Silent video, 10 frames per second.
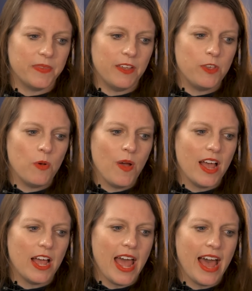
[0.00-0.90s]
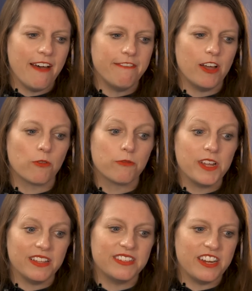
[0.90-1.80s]
If you have a
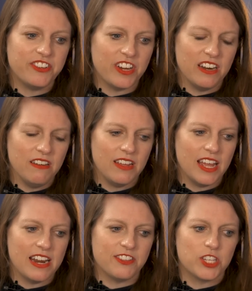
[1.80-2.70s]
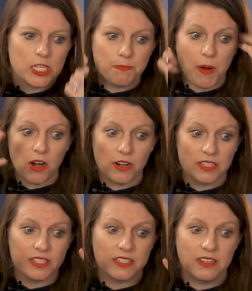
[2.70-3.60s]
realization and it
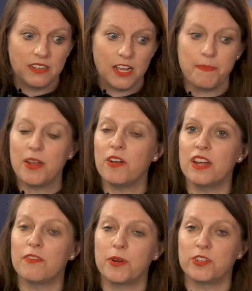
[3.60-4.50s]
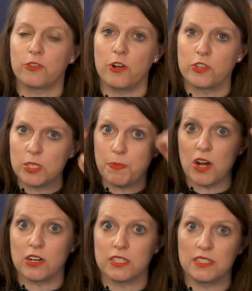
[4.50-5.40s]
sparks a period of personal growth,
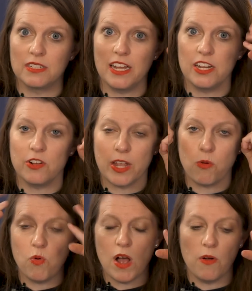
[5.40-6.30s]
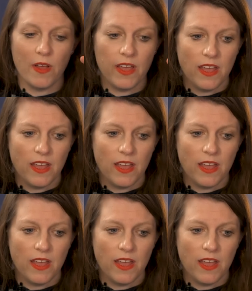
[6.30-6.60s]
sparks, and you're like, whoa,